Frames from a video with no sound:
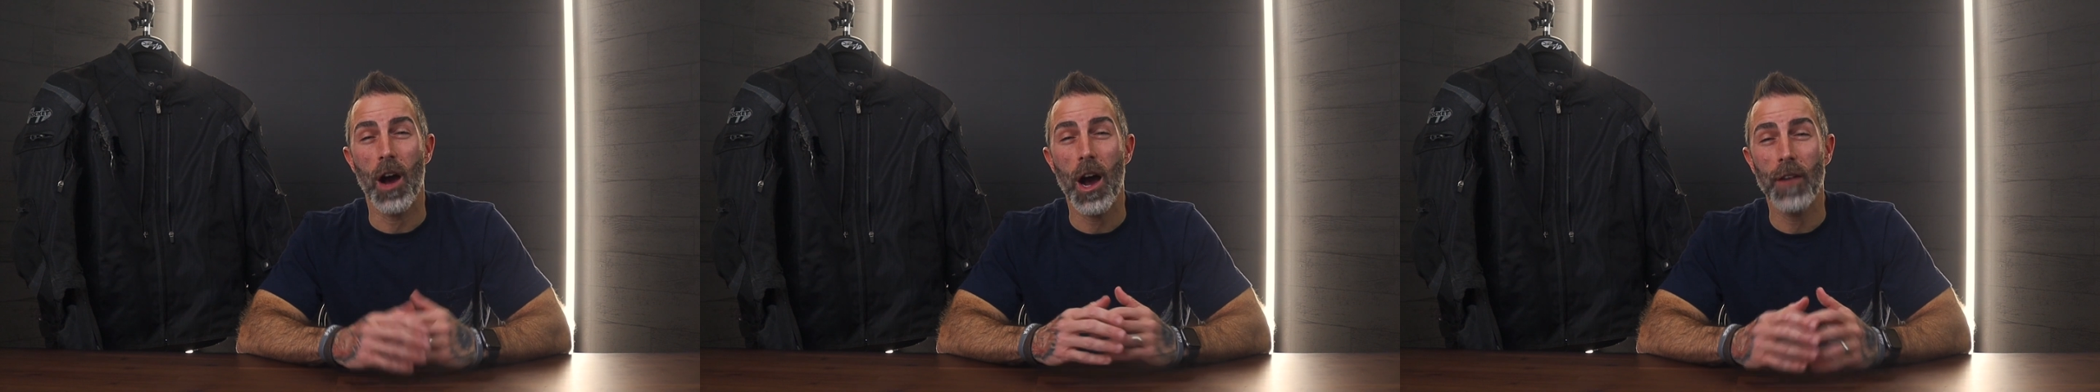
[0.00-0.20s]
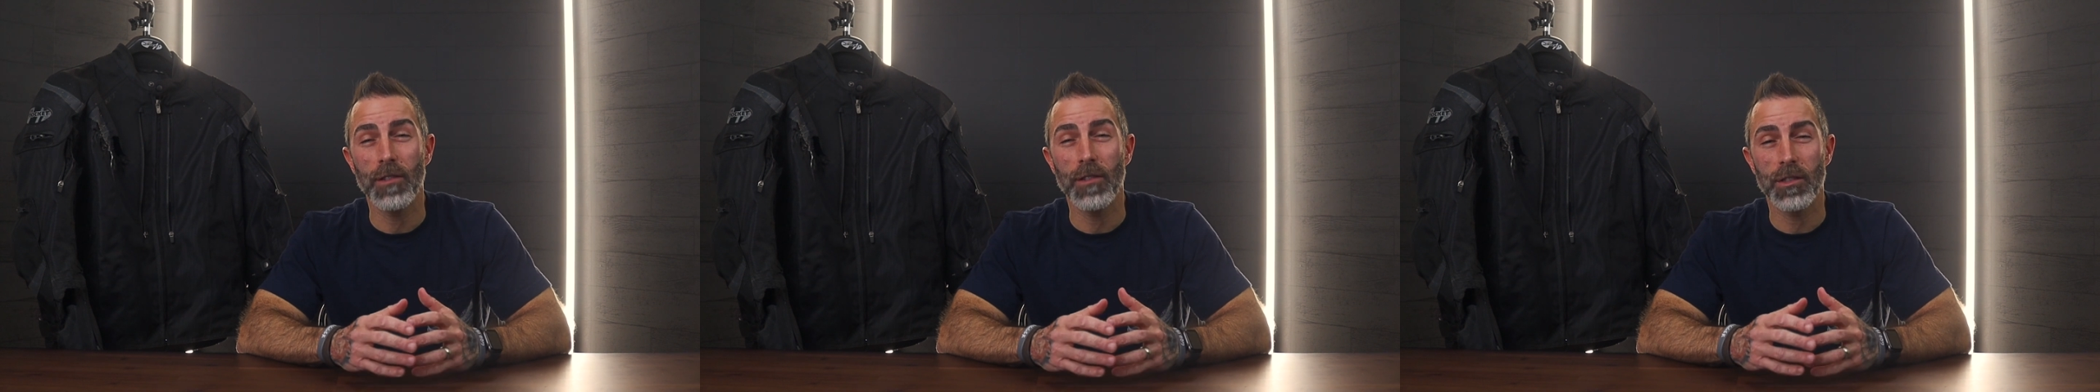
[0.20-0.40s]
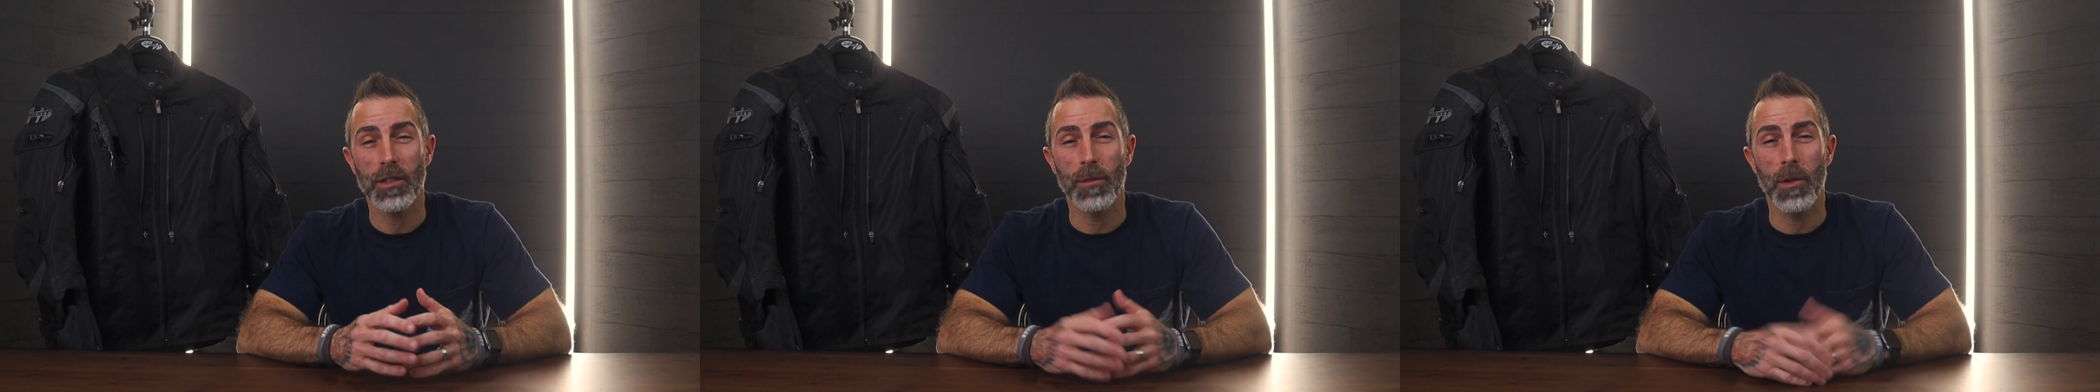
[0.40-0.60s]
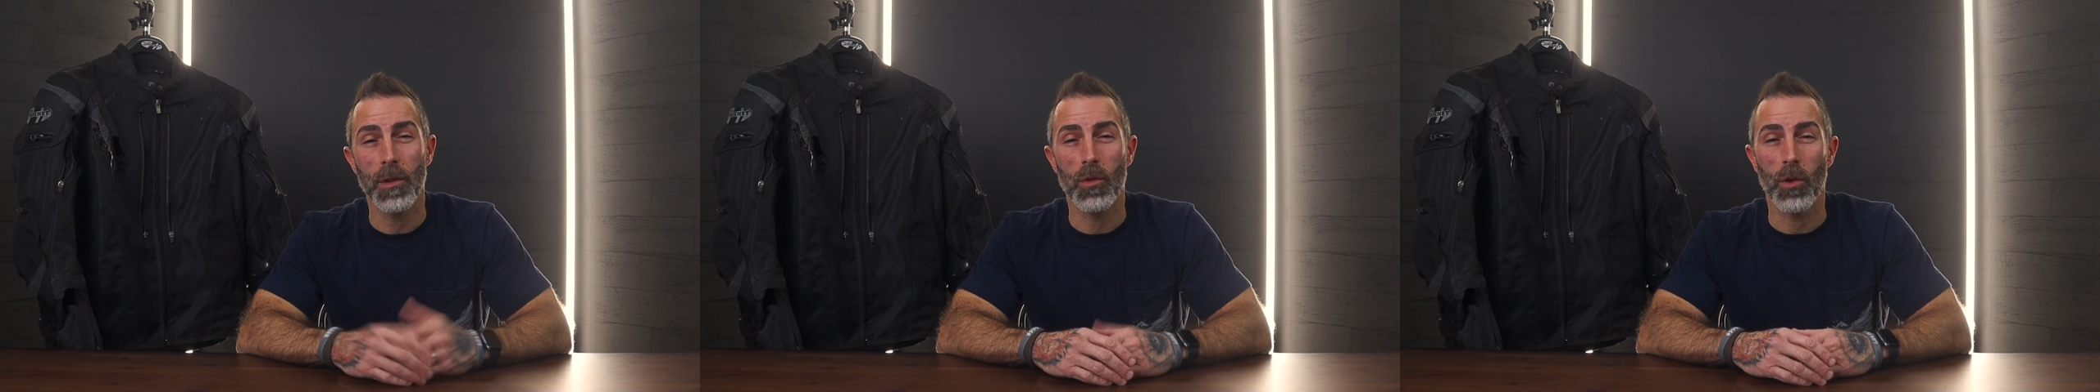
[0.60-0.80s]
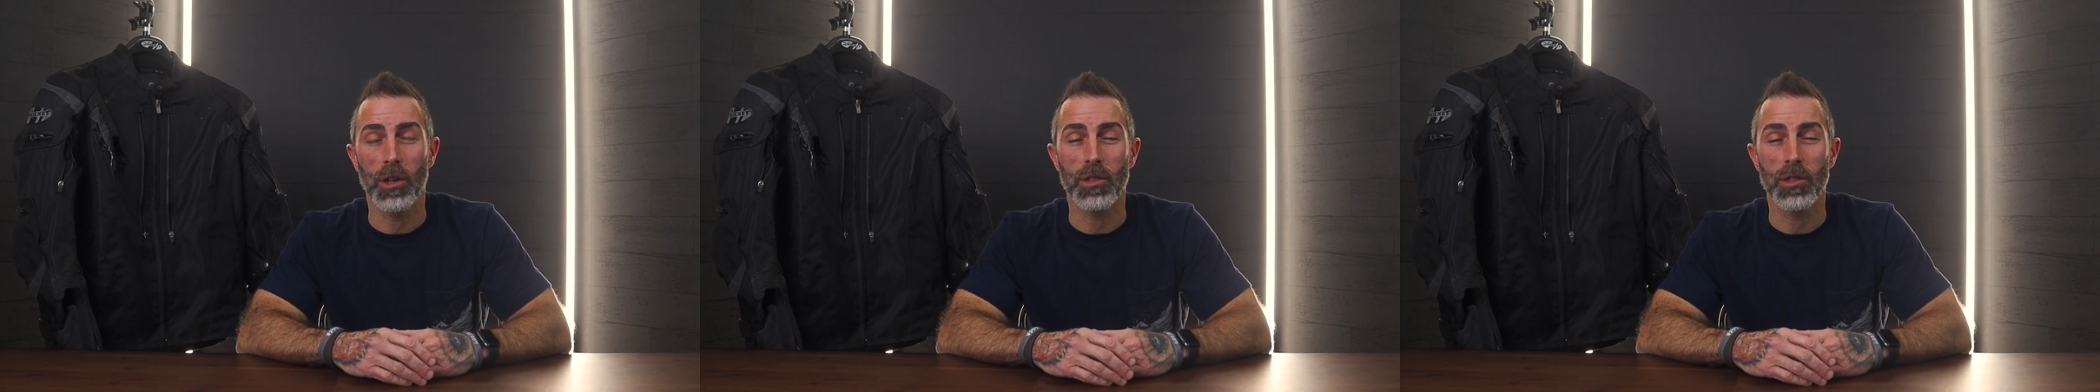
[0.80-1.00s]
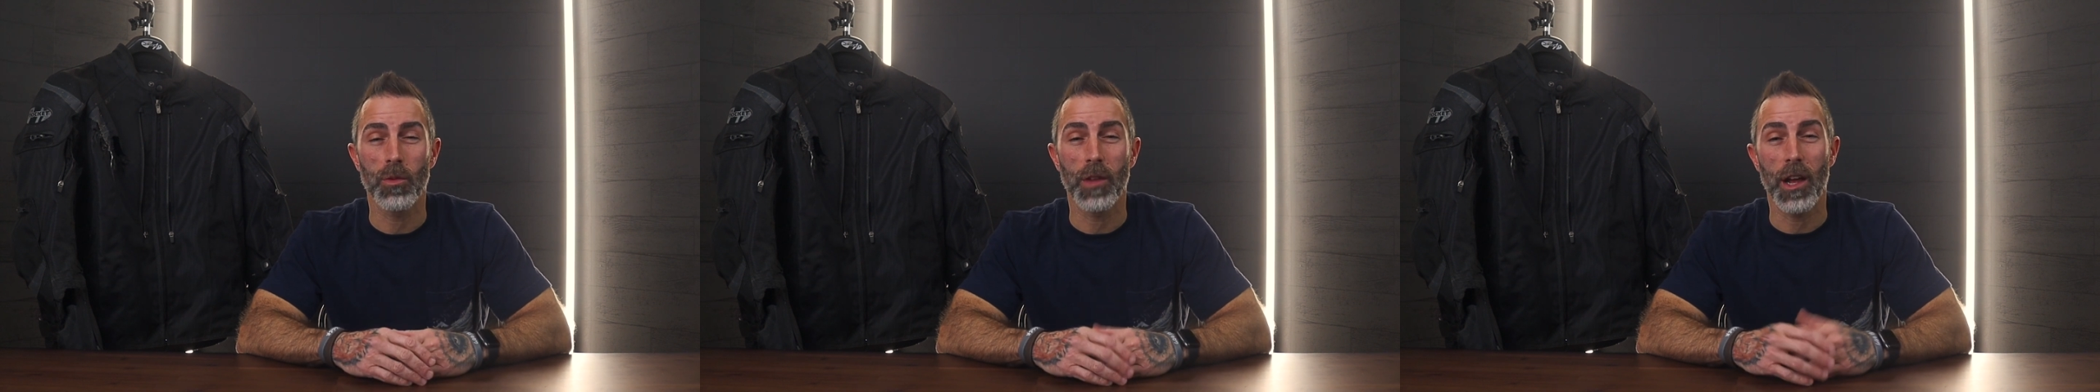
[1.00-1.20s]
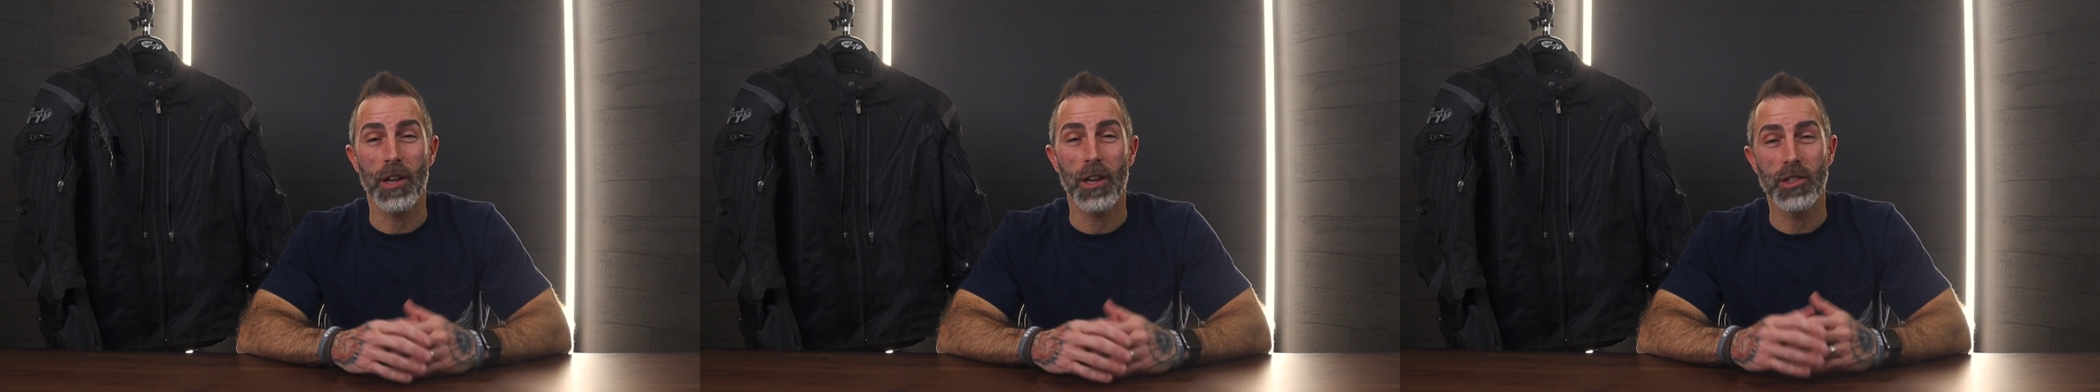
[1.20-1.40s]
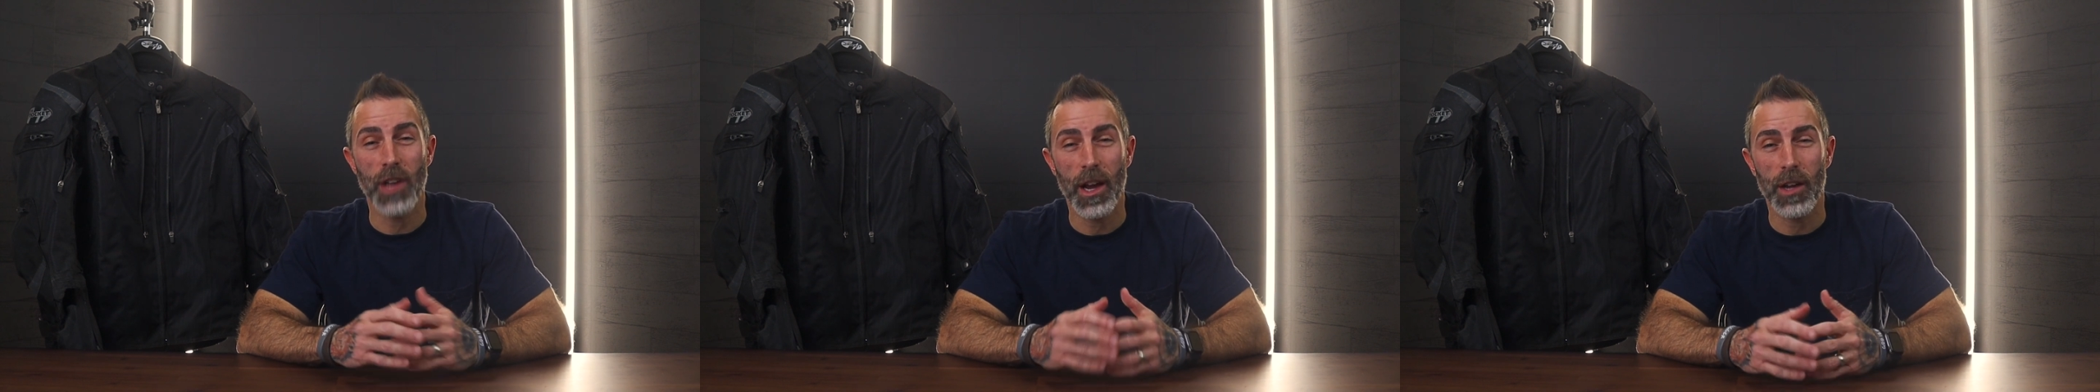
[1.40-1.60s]
obviously been worse without a
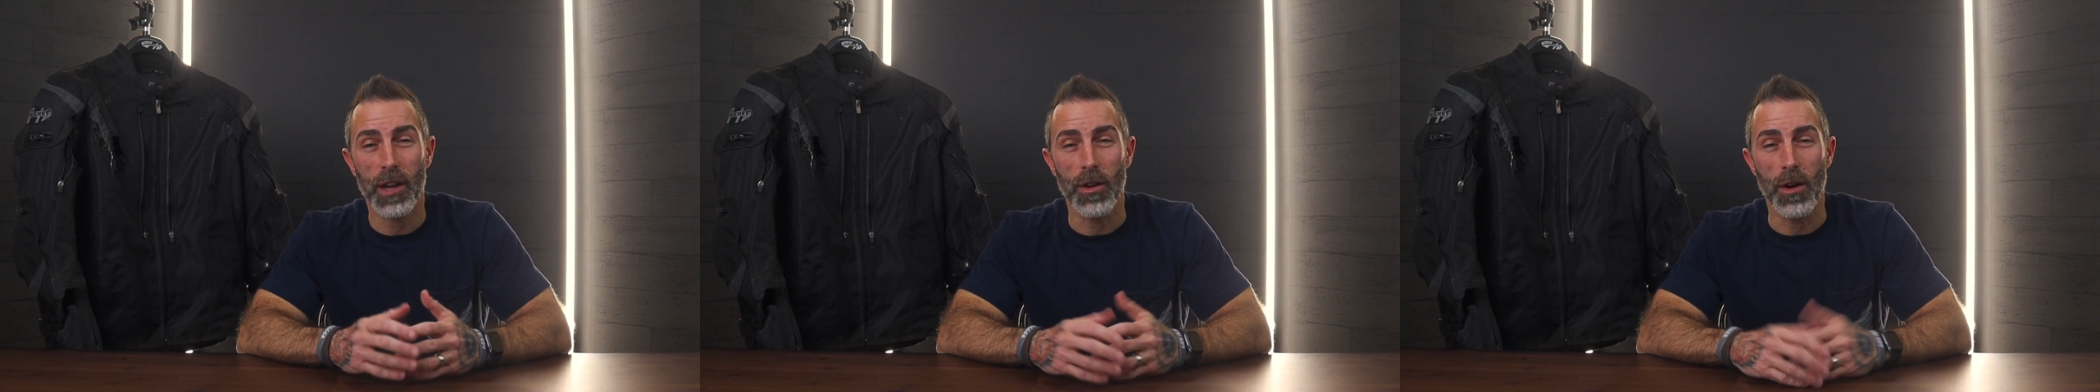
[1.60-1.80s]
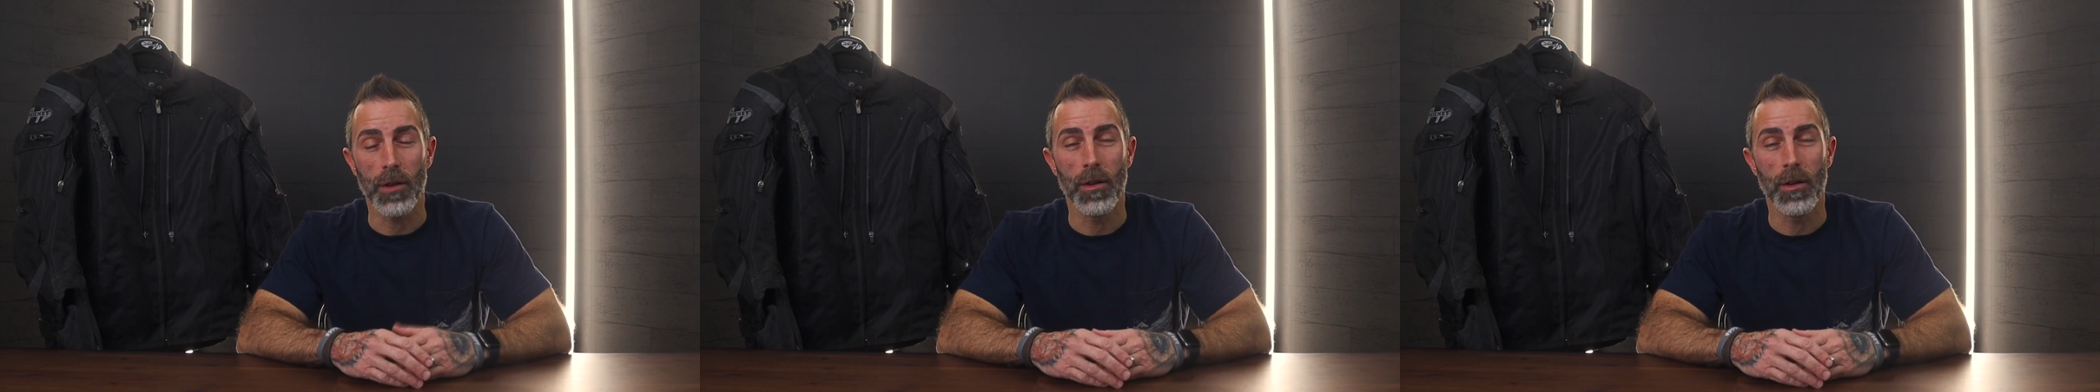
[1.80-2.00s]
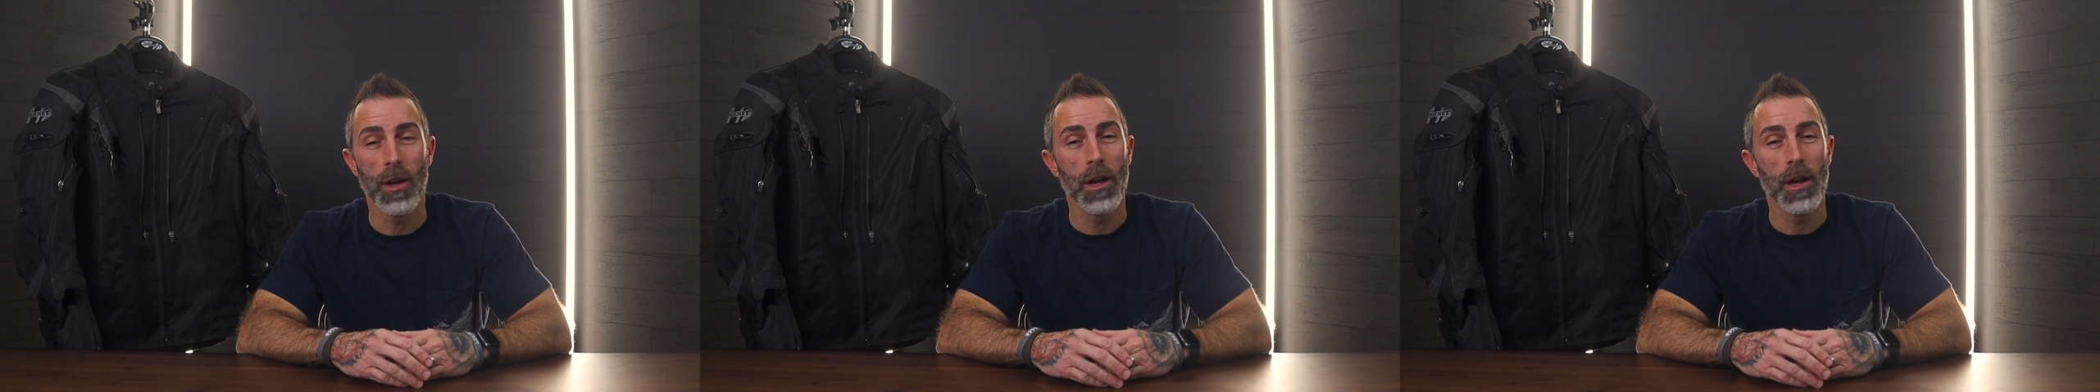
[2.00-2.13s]
jacket on,